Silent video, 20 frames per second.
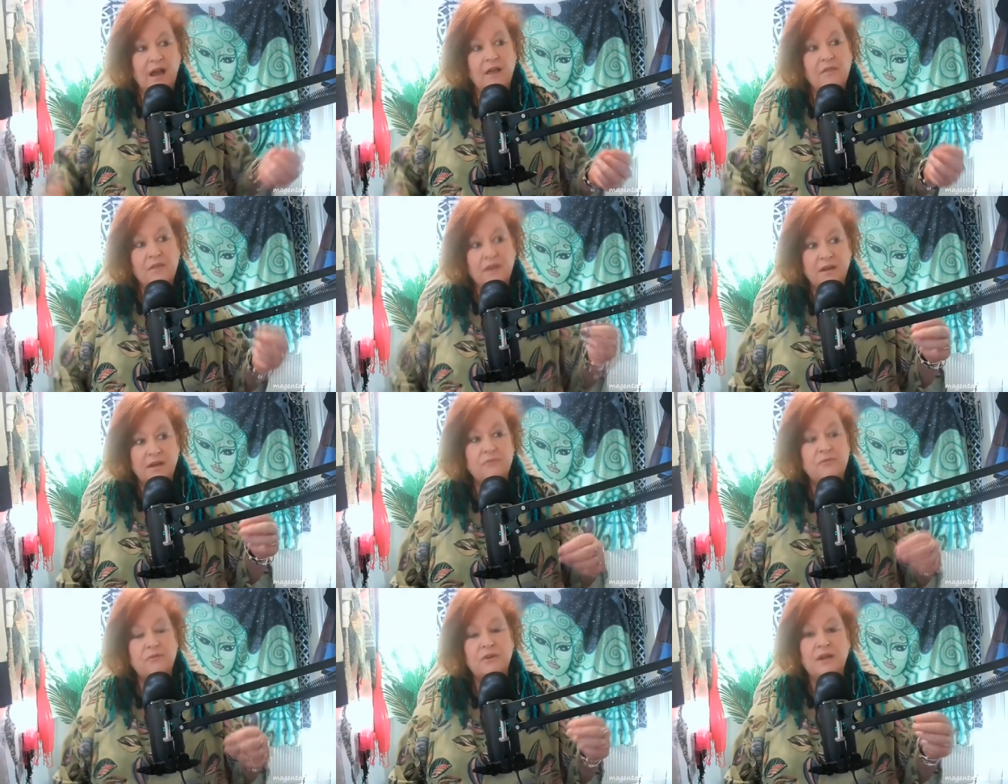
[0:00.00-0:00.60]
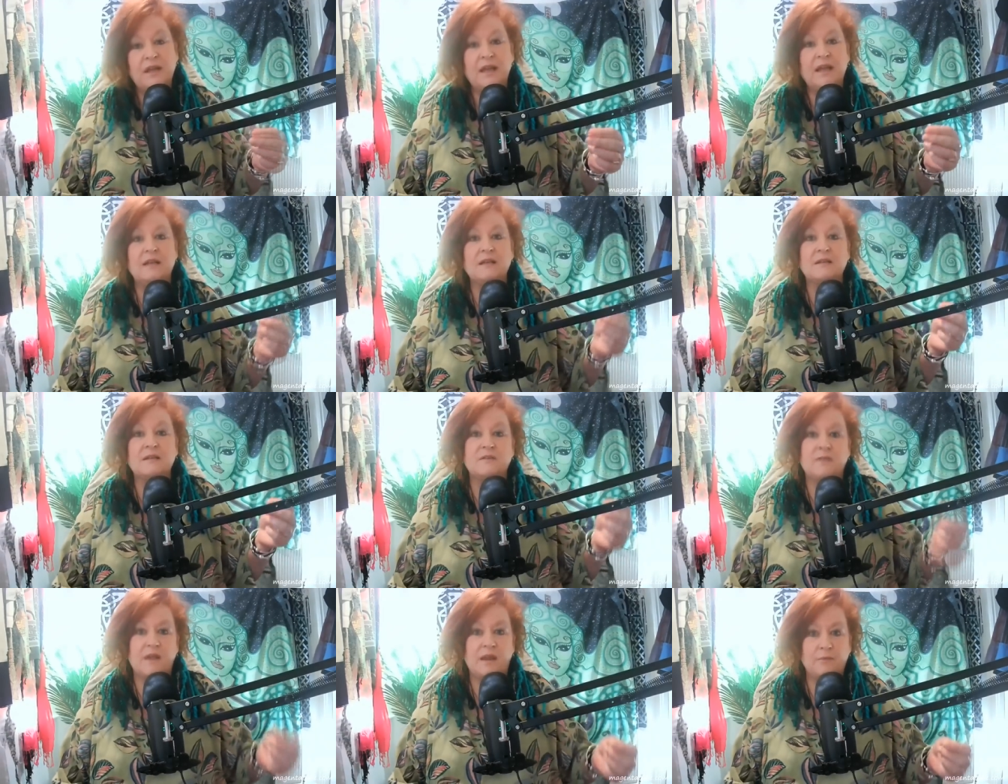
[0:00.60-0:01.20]
And then Infinite
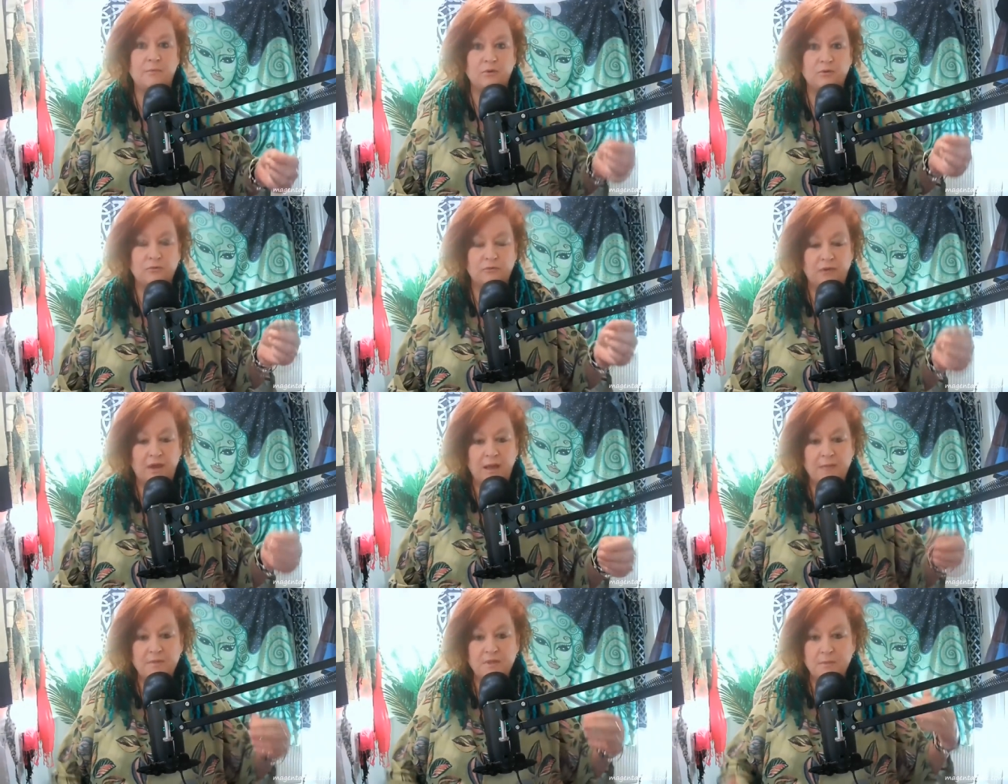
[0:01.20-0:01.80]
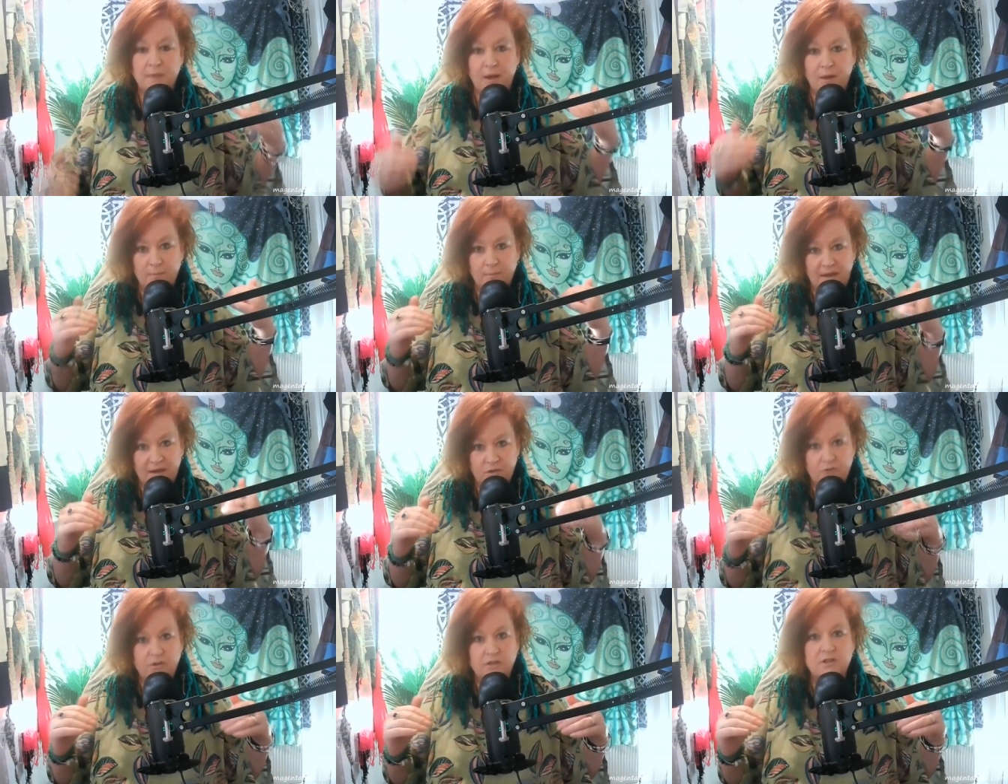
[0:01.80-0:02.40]
Helix and the Emerald Flame is about
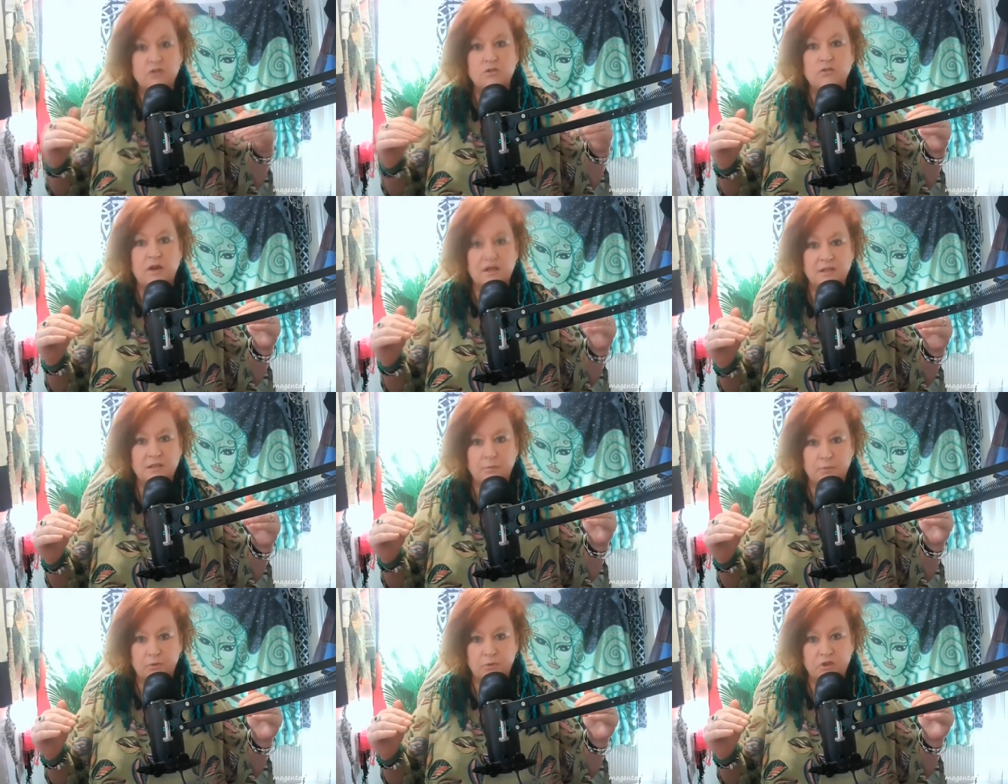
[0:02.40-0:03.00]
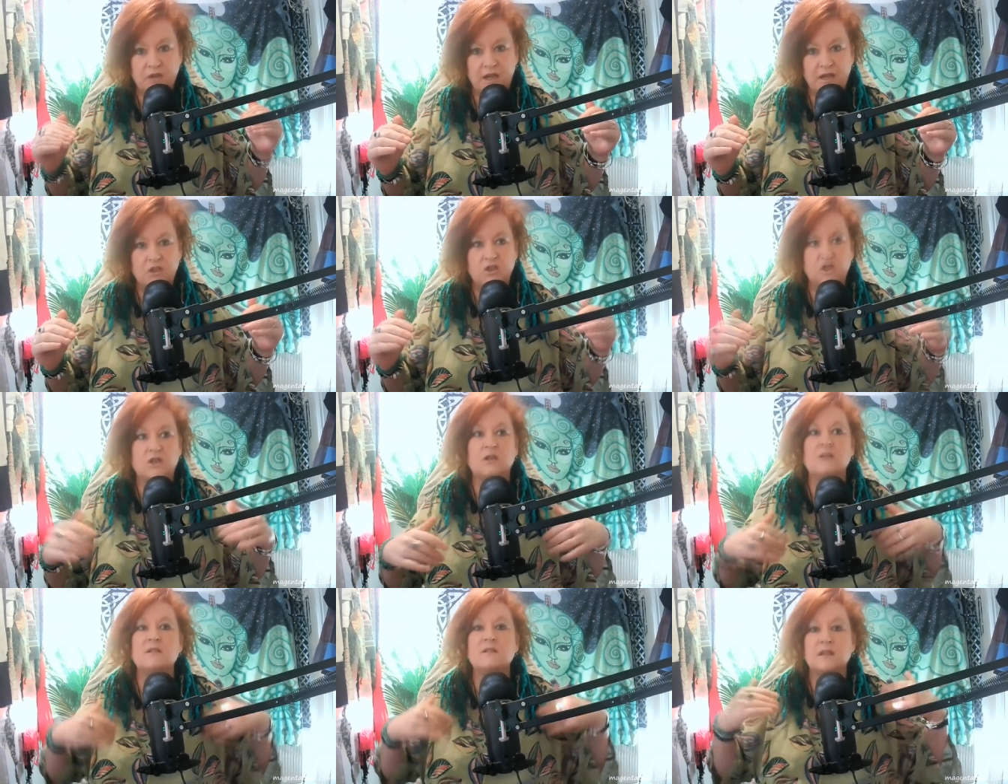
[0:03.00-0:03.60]
matrix transportation.